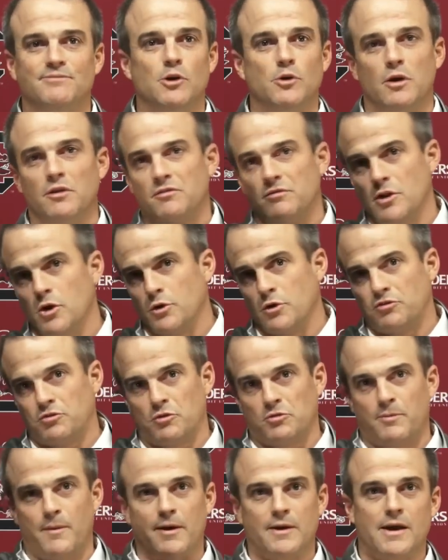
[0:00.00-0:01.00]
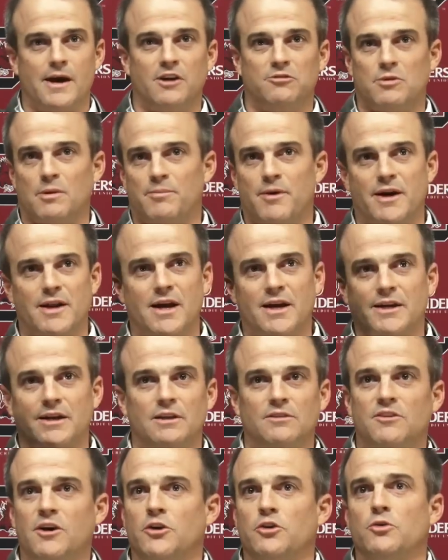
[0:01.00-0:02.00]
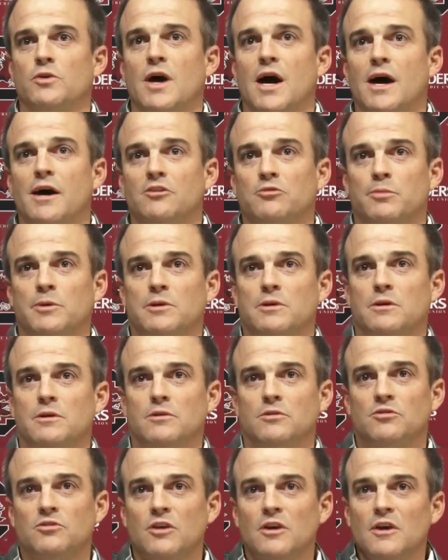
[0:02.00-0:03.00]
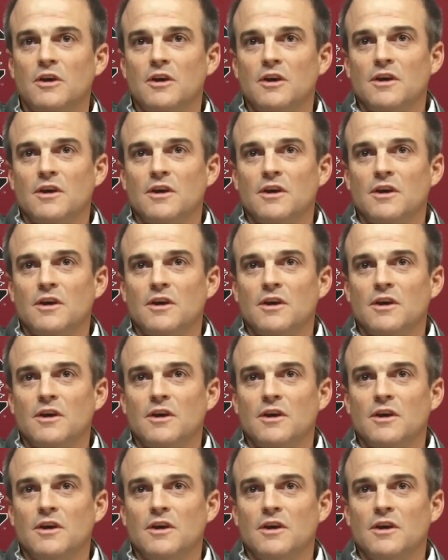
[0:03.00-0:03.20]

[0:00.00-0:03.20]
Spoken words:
No disrespect, guys, but I'm probably not going to tell you guys, because